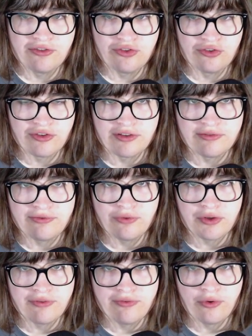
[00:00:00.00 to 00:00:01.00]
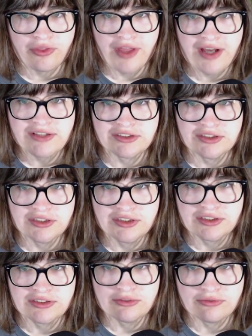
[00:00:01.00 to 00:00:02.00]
using 44,000 hertz or